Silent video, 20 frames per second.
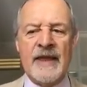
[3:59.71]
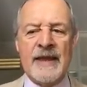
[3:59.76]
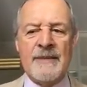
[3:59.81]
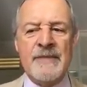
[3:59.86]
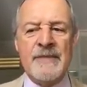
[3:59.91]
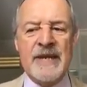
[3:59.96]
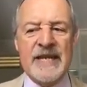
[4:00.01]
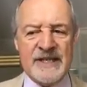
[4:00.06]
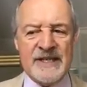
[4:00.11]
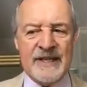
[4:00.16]

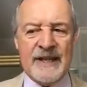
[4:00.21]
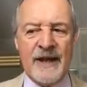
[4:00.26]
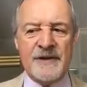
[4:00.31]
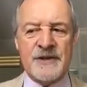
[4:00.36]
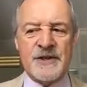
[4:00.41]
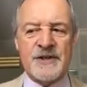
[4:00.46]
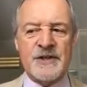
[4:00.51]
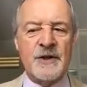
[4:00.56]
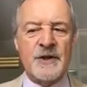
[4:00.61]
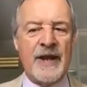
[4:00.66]
They immediately
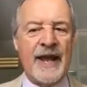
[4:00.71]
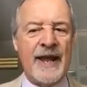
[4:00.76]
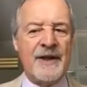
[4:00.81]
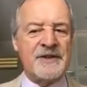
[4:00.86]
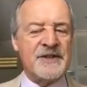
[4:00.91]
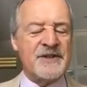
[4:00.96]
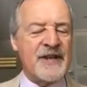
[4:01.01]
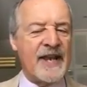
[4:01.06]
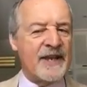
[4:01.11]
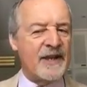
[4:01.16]
understood
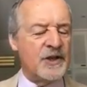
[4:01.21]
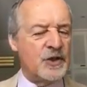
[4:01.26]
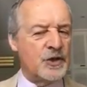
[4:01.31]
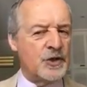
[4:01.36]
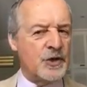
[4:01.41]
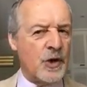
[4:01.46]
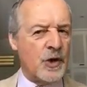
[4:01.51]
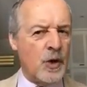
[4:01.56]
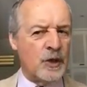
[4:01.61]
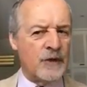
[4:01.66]
how to take
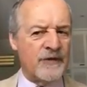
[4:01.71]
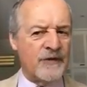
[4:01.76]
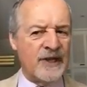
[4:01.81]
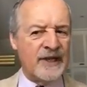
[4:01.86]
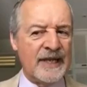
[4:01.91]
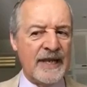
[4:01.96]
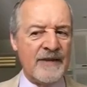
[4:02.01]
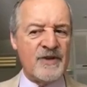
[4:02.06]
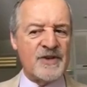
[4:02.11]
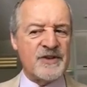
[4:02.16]
control
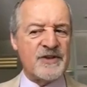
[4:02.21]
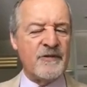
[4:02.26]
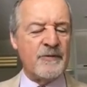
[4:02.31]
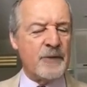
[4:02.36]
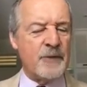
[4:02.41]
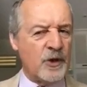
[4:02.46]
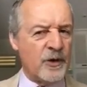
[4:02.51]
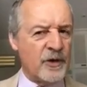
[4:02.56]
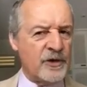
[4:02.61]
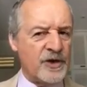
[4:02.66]
levers
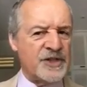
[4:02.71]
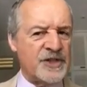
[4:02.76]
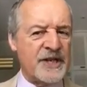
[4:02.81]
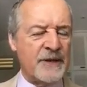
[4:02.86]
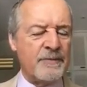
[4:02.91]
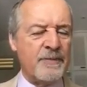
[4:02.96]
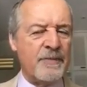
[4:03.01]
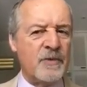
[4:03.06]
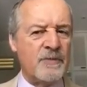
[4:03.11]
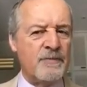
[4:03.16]
of
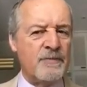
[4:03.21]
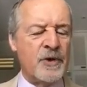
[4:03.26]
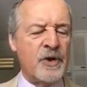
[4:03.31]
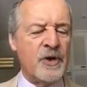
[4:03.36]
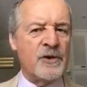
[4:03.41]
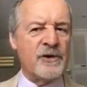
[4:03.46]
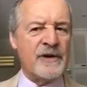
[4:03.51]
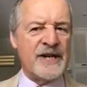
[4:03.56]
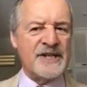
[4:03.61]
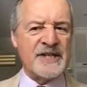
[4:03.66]
bureaucratic,
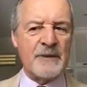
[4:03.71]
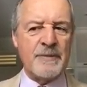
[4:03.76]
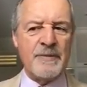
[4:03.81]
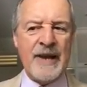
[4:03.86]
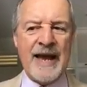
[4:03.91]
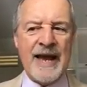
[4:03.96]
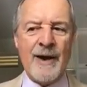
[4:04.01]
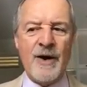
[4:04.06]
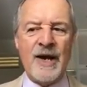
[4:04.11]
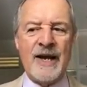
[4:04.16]

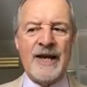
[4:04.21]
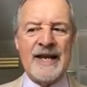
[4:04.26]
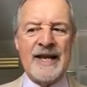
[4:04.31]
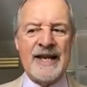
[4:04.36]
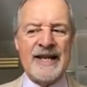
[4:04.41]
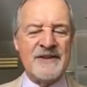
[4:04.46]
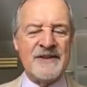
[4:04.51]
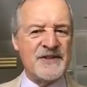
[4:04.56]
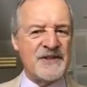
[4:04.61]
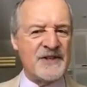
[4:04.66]
bureaucratic power
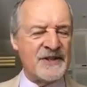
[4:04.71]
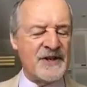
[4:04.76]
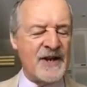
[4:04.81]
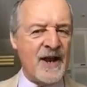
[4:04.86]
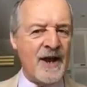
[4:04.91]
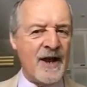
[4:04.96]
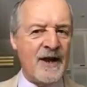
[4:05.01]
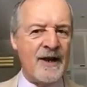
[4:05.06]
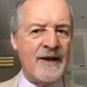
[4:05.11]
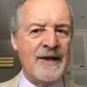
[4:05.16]
in
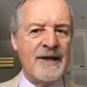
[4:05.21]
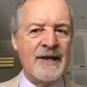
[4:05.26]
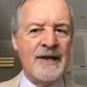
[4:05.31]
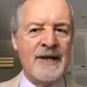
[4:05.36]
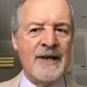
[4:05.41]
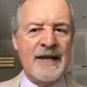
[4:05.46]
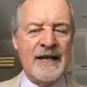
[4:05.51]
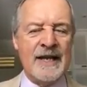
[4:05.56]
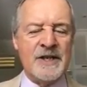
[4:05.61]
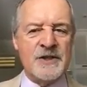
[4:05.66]
Sana'a
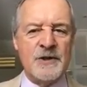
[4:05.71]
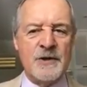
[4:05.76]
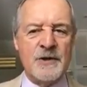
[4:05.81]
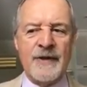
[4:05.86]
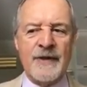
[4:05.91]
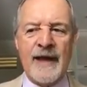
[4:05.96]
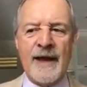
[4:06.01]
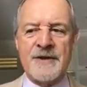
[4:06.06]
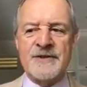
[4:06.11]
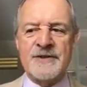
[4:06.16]
in
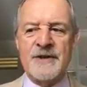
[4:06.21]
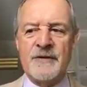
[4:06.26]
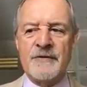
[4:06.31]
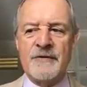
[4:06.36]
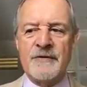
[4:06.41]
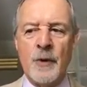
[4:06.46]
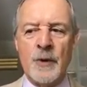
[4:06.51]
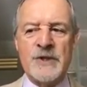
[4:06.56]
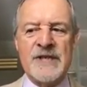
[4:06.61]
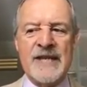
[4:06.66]

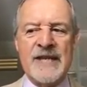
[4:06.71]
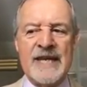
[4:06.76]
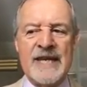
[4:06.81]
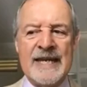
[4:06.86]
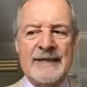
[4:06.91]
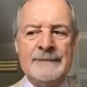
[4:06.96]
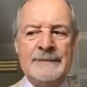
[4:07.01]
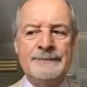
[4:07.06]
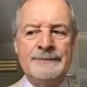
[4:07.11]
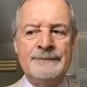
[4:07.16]

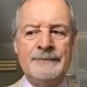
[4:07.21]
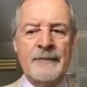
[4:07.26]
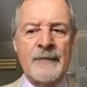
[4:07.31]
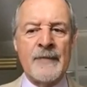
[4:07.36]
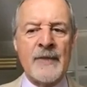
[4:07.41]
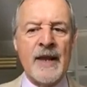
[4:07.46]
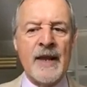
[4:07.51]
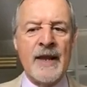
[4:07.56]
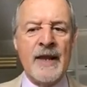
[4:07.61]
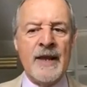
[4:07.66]
2014.
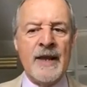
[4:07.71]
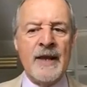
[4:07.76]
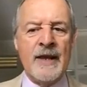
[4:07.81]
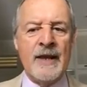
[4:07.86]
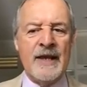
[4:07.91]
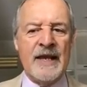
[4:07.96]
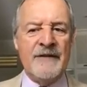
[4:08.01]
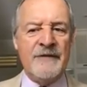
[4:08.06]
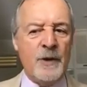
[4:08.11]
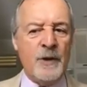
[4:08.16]

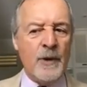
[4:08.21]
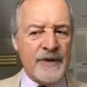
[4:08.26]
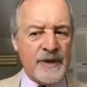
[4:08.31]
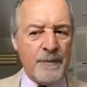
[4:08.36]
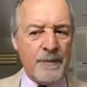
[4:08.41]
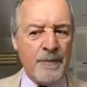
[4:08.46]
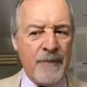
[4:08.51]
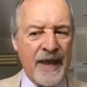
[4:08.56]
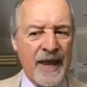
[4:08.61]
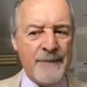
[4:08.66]
If you are
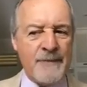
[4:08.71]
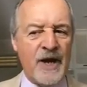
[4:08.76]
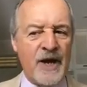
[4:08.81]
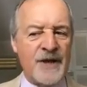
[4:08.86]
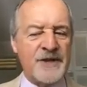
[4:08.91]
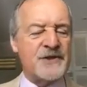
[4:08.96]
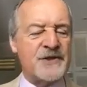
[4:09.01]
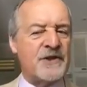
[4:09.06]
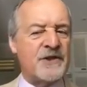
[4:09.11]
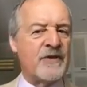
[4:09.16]
the
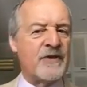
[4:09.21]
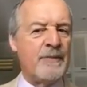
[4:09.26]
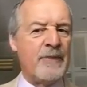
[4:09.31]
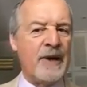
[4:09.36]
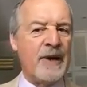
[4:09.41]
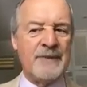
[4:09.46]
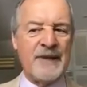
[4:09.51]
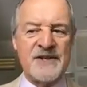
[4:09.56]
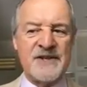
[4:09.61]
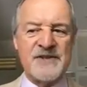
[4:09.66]
paymaster of the
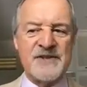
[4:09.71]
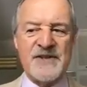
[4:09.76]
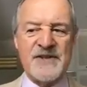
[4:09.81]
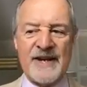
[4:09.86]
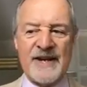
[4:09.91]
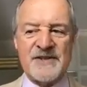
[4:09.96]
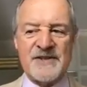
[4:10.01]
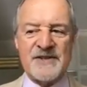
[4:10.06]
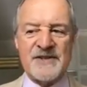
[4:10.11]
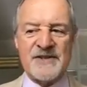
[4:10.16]
public
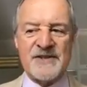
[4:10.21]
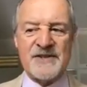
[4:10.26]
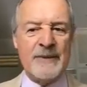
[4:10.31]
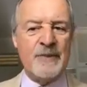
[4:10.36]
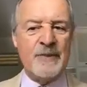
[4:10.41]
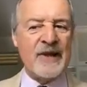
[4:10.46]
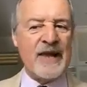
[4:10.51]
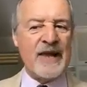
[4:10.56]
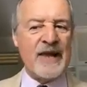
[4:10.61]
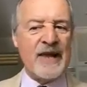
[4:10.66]
sector,
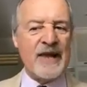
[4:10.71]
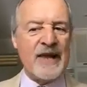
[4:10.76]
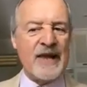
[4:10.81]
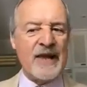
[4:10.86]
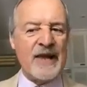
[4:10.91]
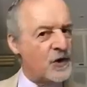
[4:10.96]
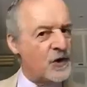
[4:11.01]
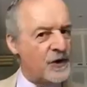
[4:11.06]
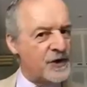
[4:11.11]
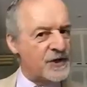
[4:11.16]
people have
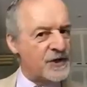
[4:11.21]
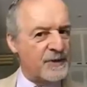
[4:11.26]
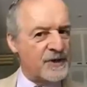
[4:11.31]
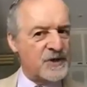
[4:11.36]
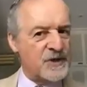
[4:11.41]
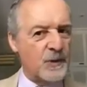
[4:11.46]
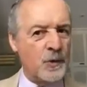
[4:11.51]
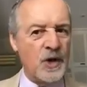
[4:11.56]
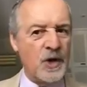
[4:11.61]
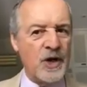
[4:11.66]
no choice
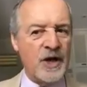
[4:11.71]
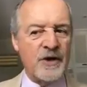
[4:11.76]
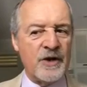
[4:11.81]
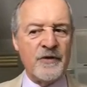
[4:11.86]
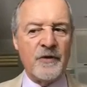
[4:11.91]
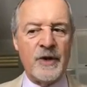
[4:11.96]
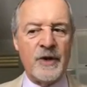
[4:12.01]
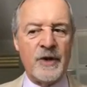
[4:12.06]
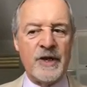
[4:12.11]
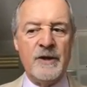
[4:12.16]
but to work
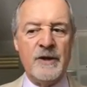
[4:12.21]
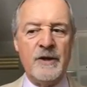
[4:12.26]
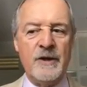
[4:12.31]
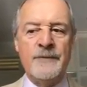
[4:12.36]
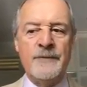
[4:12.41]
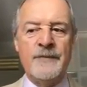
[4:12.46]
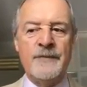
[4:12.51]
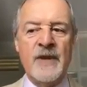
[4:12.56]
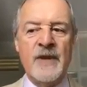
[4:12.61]
for you.